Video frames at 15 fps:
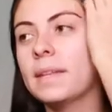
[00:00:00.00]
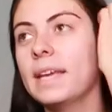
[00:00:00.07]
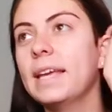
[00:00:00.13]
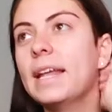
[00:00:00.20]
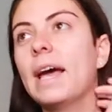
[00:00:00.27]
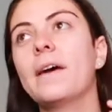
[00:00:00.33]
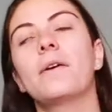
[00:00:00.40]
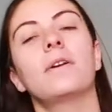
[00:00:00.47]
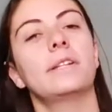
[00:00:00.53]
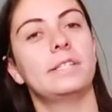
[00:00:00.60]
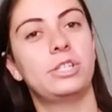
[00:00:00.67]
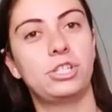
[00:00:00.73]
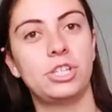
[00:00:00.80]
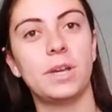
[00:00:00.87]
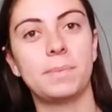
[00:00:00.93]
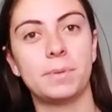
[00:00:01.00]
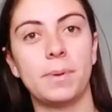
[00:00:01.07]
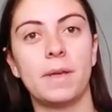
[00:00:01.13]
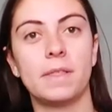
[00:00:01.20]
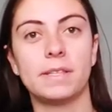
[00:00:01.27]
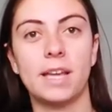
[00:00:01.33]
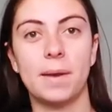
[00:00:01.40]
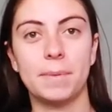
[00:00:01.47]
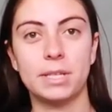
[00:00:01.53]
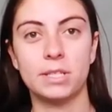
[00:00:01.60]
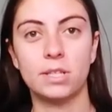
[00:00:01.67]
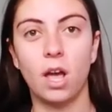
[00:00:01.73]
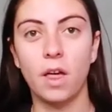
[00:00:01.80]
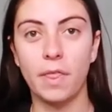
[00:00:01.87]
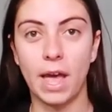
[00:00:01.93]
it had already shipped by the time I
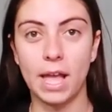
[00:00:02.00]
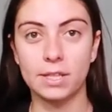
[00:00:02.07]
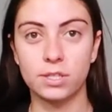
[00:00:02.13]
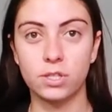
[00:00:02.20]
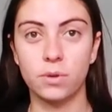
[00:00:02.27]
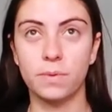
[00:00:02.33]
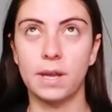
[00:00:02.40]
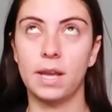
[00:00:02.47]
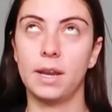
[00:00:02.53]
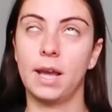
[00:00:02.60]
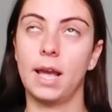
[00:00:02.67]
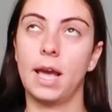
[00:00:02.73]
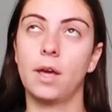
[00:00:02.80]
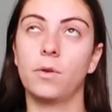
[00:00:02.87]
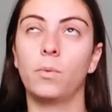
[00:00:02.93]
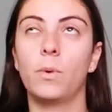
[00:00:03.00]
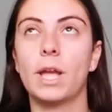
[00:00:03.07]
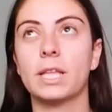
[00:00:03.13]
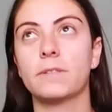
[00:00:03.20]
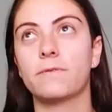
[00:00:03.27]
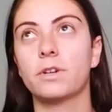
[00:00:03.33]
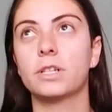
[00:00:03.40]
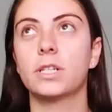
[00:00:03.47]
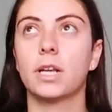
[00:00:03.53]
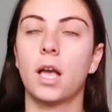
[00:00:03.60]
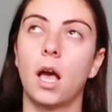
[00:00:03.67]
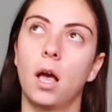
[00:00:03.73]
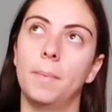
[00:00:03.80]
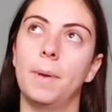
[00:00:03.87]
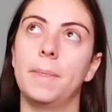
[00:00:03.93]
saw that, so then I had to wait for it to
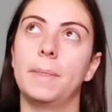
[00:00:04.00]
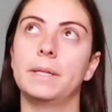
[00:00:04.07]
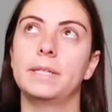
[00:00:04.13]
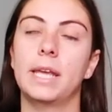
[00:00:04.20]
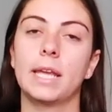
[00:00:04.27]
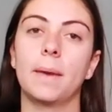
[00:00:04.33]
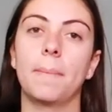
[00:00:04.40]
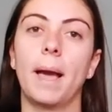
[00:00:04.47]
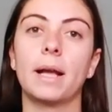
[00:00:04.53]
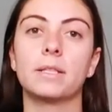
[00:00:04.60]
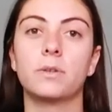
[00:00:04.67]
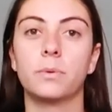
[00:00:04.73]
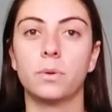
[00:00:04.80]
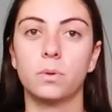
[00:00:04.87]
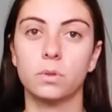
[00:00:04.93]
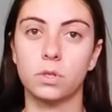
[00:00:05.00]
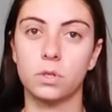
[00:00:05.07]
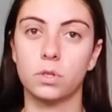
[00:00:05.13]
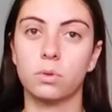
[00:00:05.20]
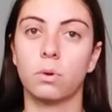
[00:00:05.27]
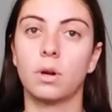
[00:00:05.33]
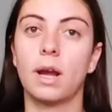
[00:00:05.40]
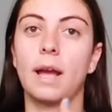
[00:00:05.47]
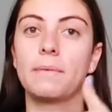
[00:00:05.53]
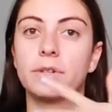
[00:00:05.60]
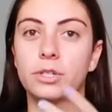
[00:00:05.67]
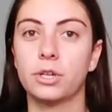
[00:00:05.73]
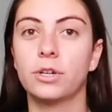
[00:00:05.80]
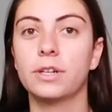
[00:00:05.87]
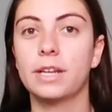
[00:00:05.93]
come and then take it back to an Ulta store. I
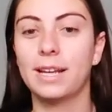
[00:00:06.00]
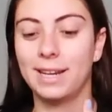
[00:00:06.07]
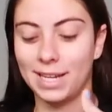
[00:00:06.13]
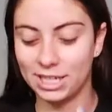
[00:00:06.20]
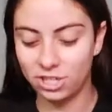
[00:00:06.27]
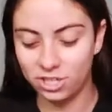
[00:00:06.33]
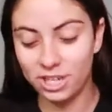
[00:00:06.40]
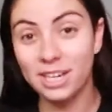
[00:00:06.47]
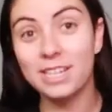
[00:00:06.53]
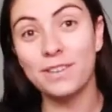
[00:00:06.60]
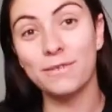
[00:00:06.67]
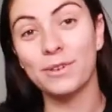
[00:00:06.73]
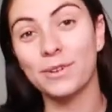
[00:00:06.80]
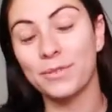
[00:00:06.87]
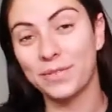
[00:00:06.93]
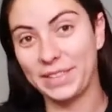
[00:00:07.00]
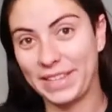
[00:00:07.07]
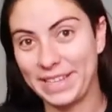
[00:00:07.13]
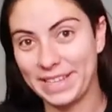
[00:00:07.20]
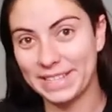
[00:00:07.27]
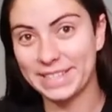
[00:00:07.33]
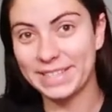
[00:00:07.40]
returned it and I exchanged it for these.